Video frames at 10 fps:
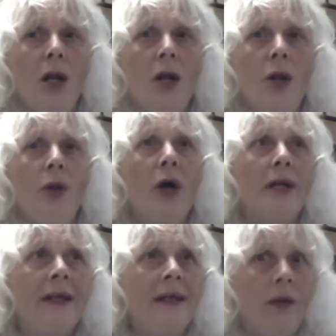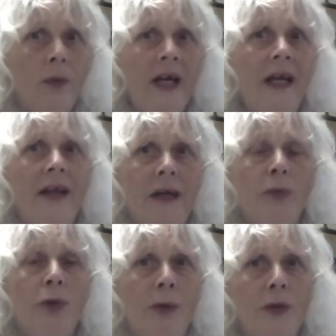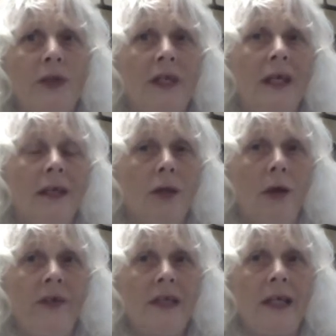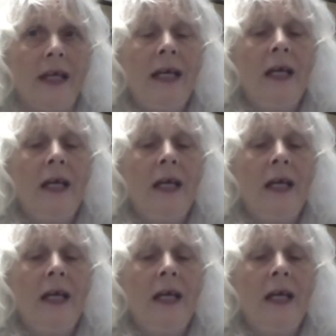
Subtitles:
Not the way they're proposing it, obviously.